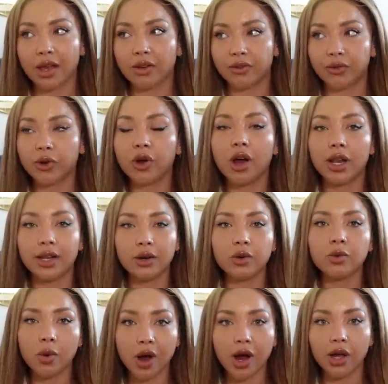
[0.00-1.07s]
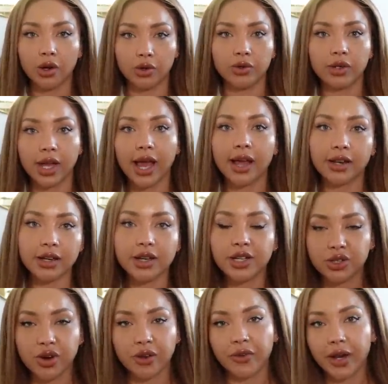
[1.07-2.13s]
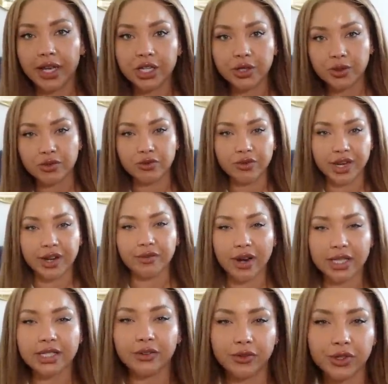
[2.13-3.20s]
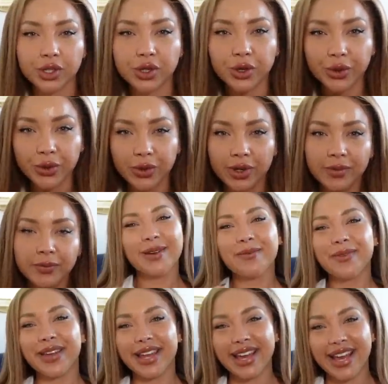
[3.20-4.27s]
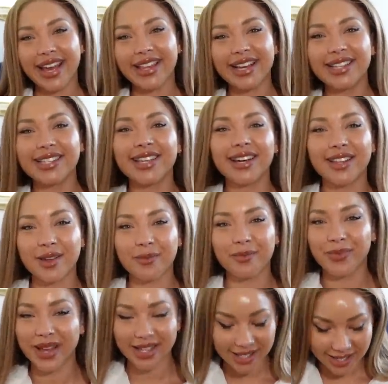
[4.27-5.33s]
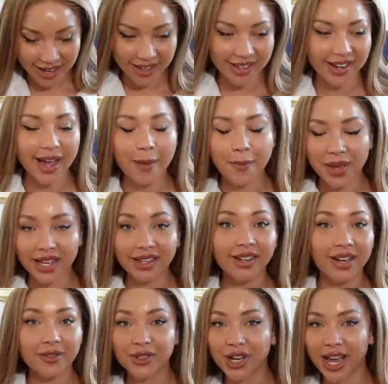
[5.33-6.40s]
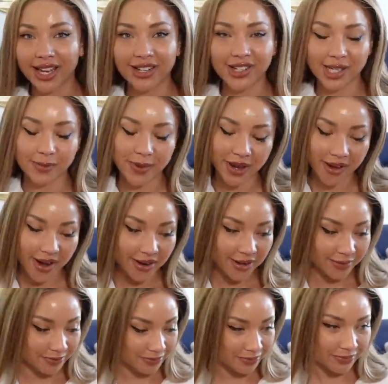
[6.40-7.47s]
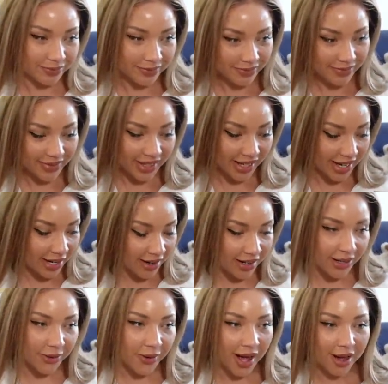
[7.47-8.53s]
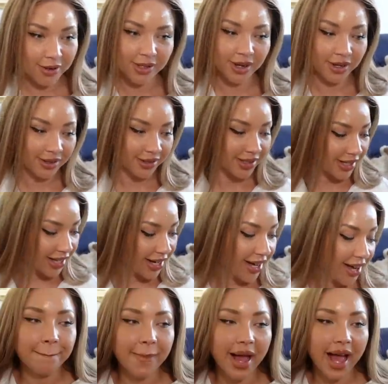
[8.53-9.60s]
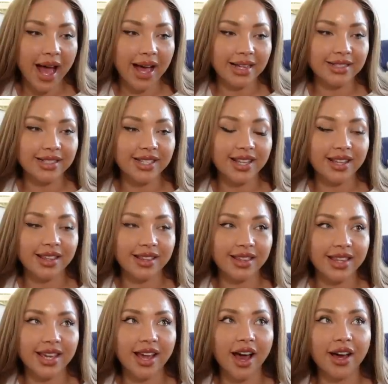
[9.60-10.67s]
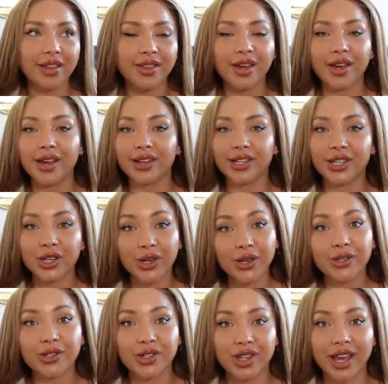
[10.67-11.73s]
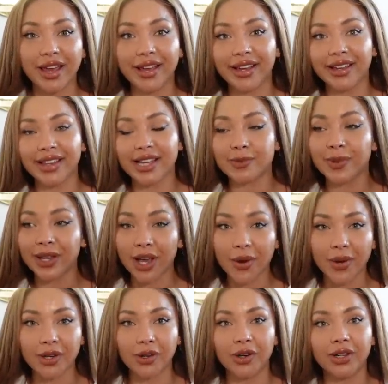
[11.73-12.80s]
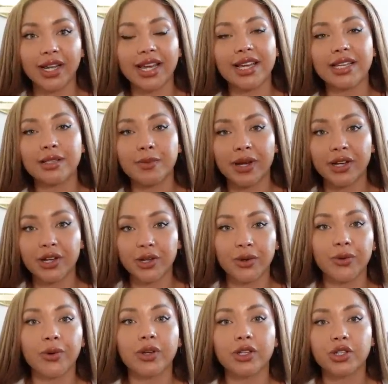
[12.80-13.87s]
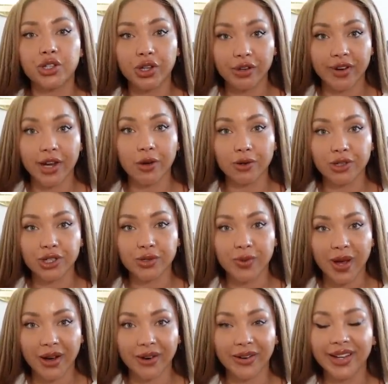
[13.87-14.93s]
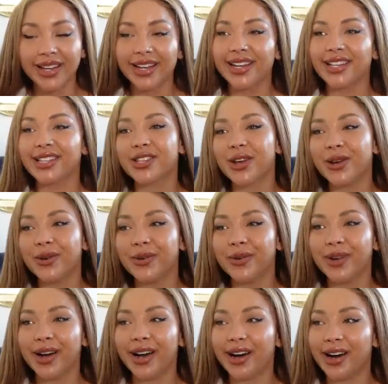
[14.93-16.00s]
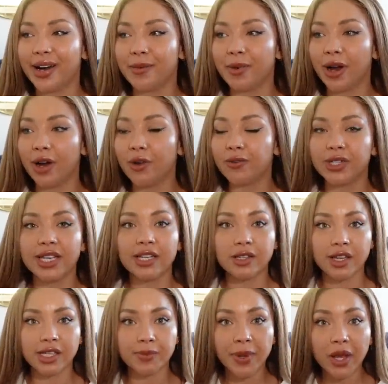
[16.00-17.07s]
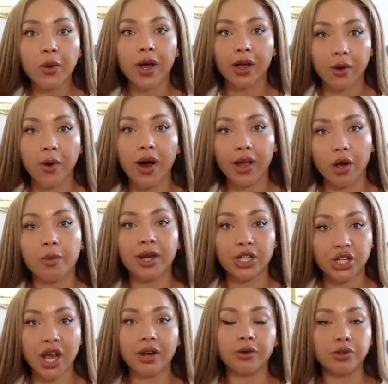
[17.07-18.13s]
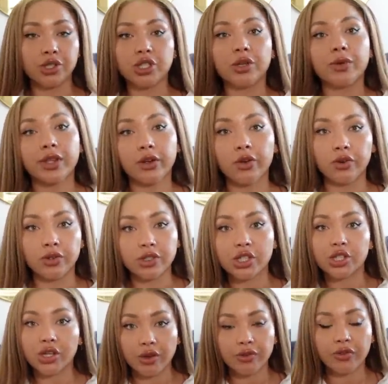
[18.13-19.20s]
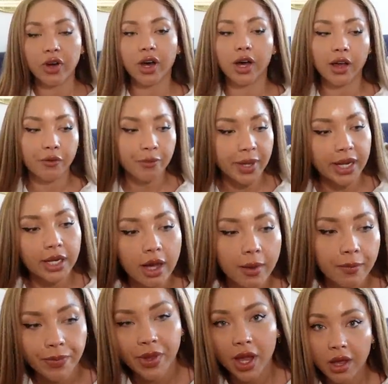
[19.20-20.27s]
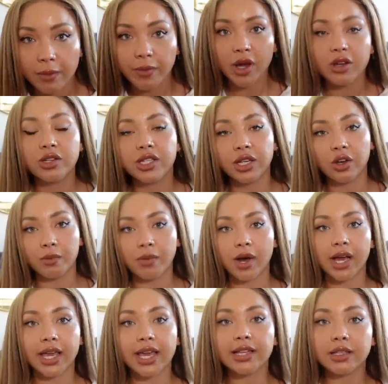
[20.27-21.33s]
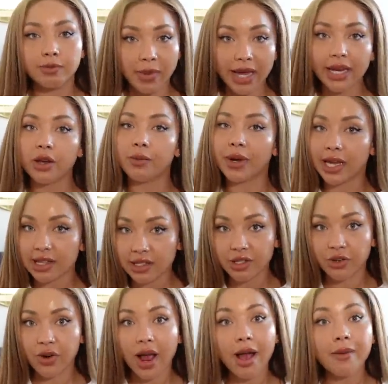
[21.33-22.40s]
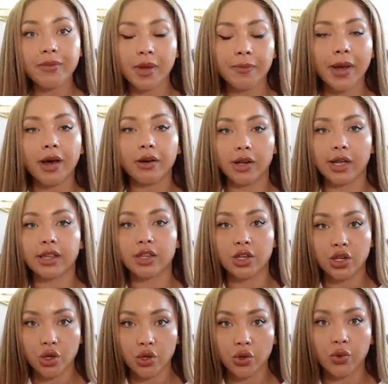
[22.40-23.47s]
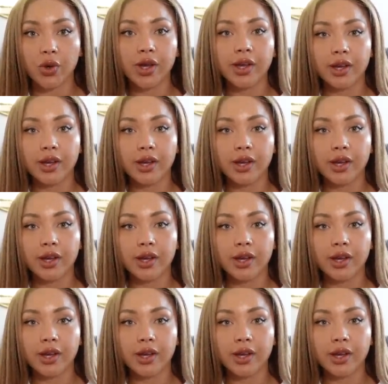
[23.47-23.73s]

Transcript: for a little while like at nursery i felt like she was really ready for school but yeah that's the other that's the other like big life change that's been going on in our little household um, and the other huge thing that's been going on is my new jewellery launch as well. So um, obviously it's, it's been quite quiet on my channel to do with the launch so far. I've been um, posting on my in, mainly on my Instagram about like the new